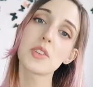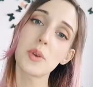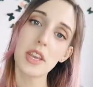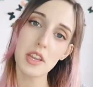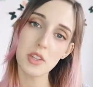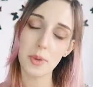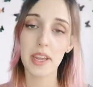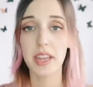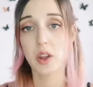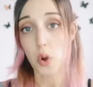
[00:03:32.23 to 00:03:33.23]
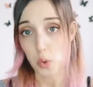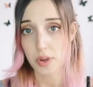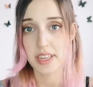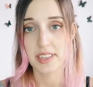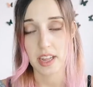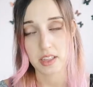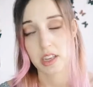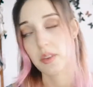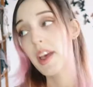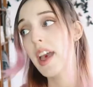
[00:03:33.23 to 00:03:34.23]
So here's what I can already tell
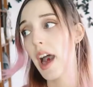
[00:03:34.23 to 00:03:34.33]
you.